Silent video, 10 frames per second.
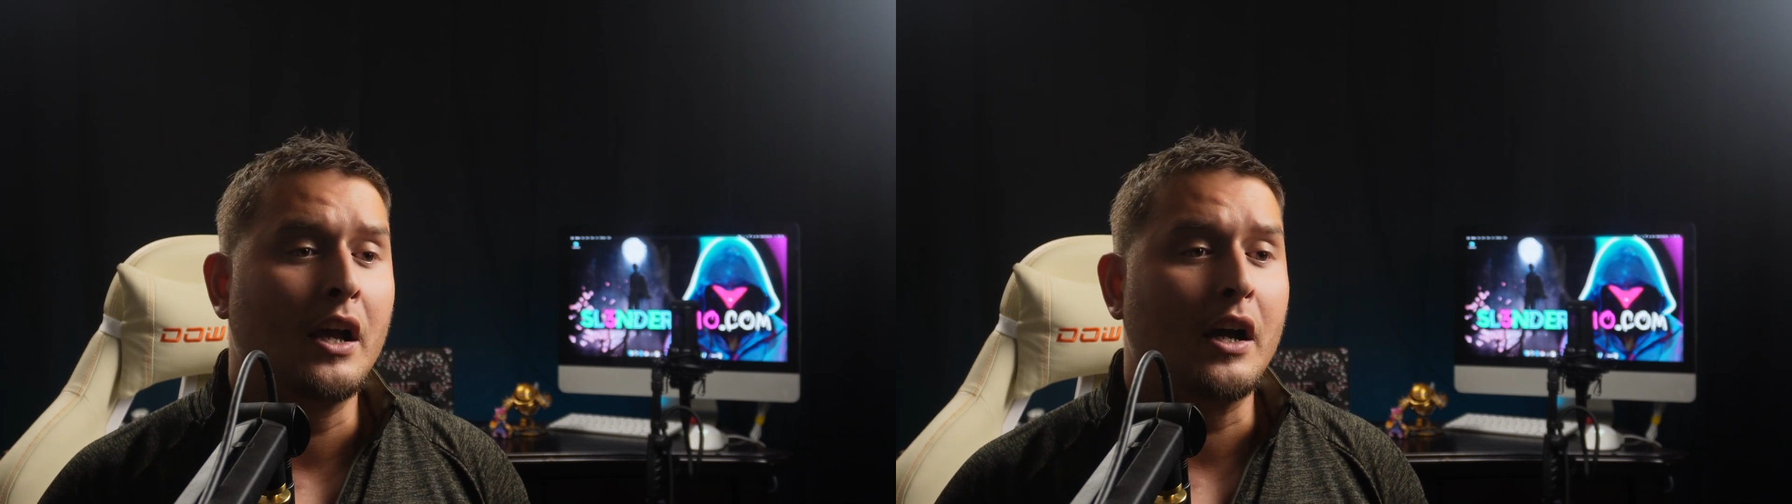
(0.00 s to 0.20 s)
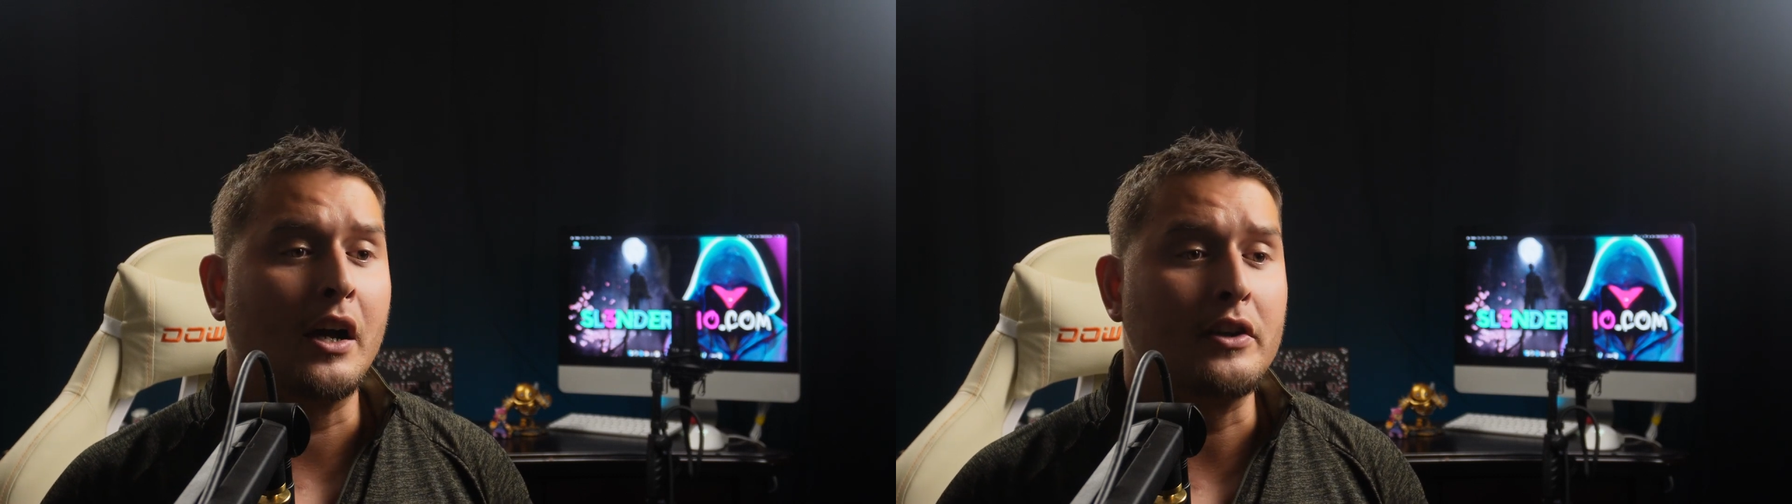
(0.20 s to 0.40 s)

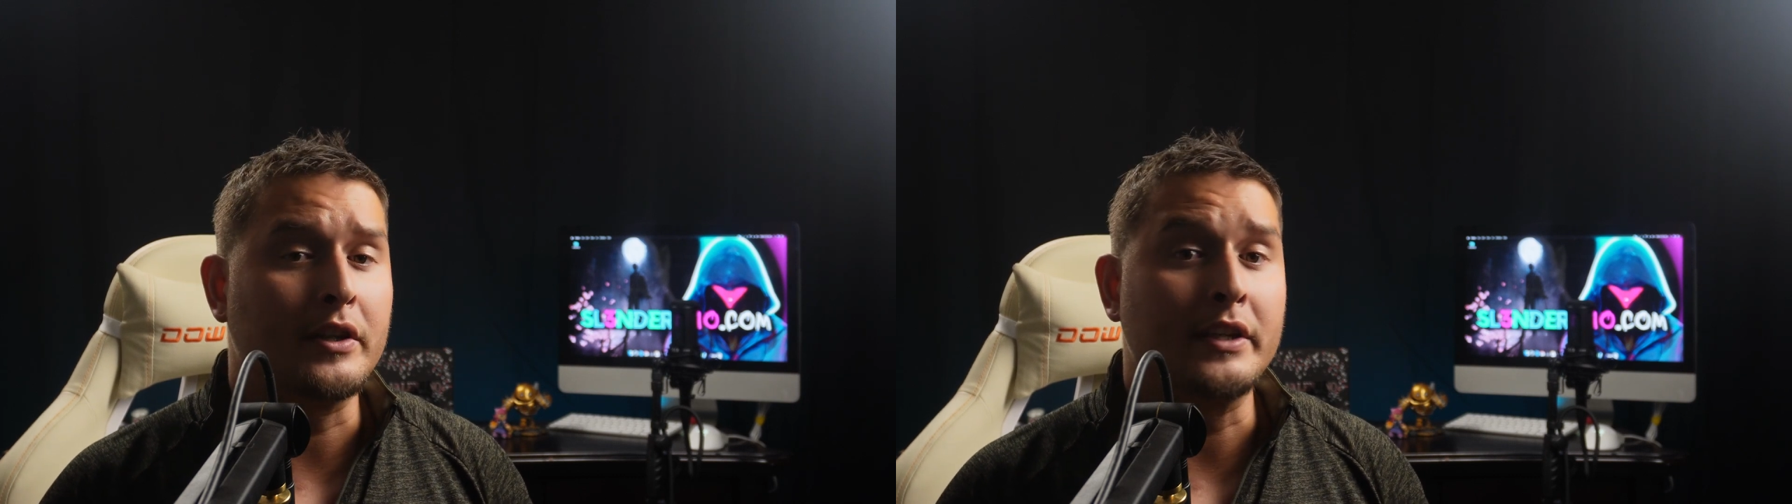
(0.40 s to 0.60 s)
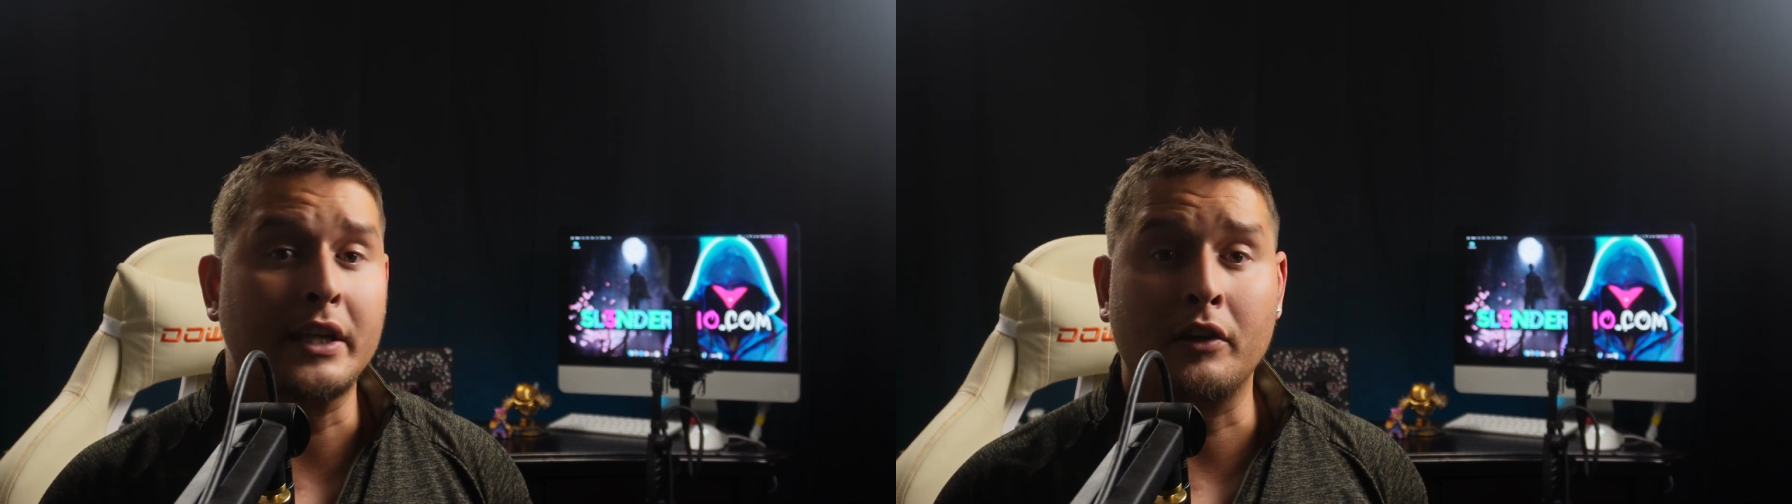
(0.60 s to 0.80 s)
Uh, you
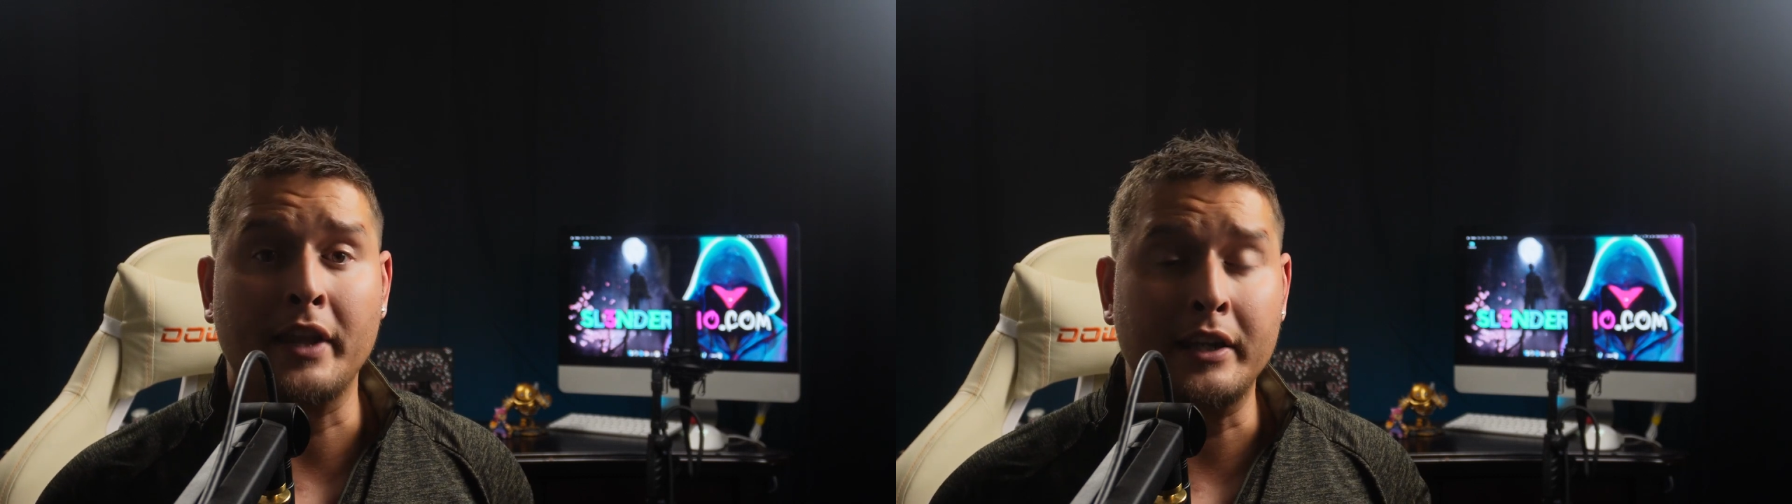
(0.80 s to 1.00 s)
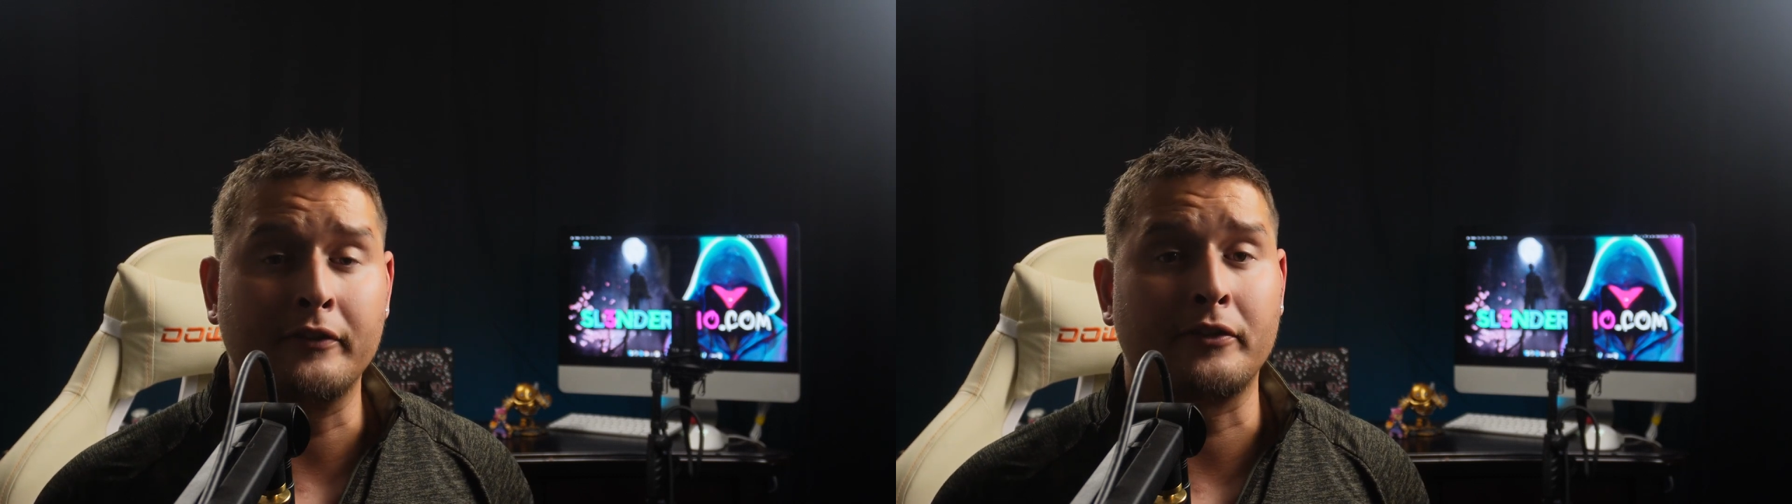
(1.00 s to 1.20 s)
can get all
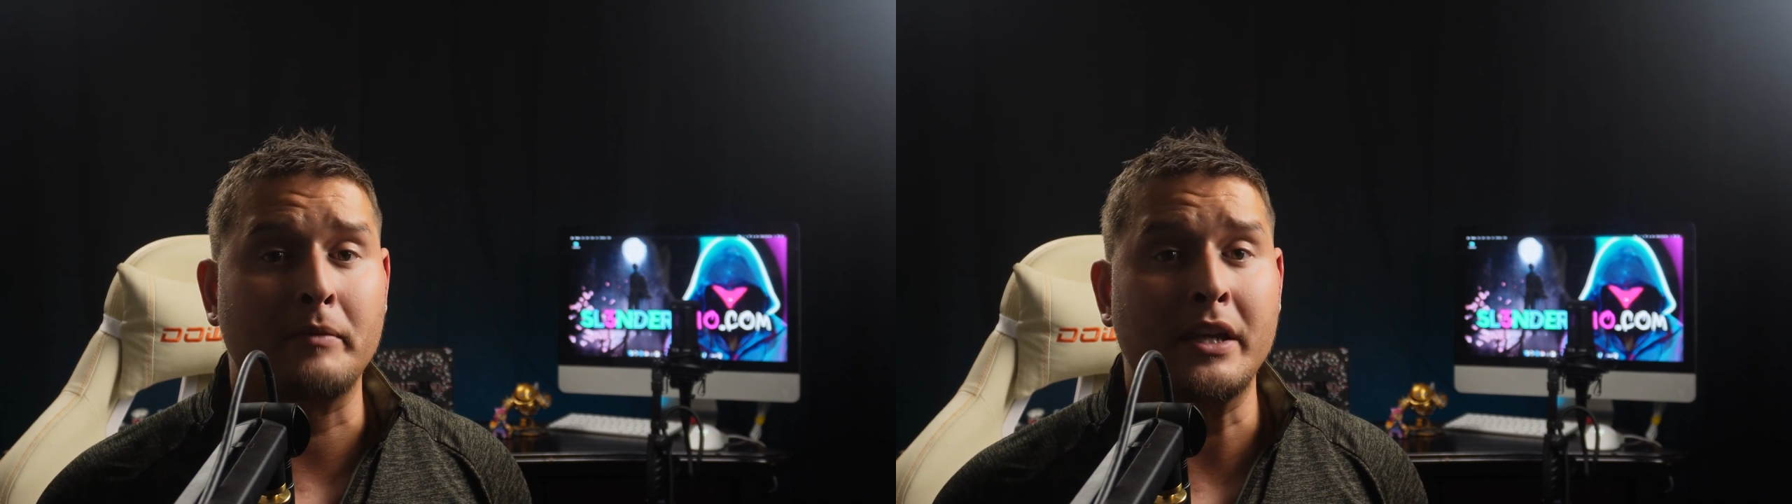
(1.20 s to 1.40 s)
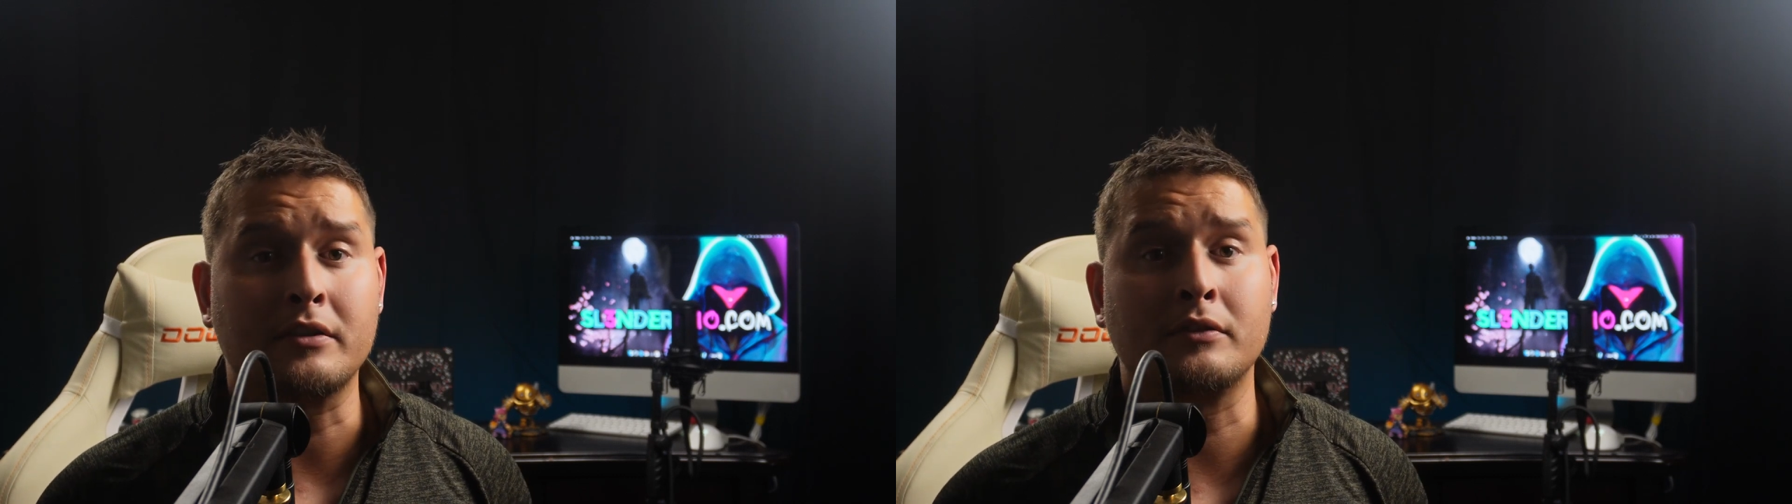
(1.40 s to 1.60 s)
that
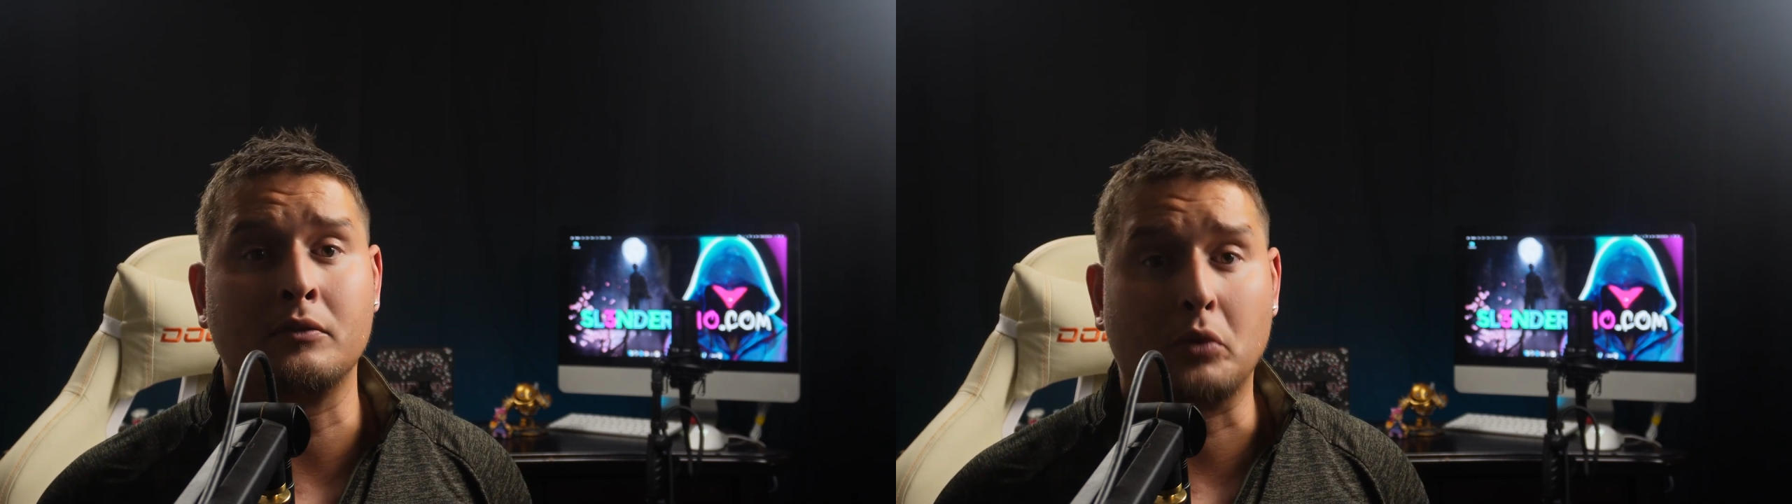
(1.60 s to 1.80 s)
information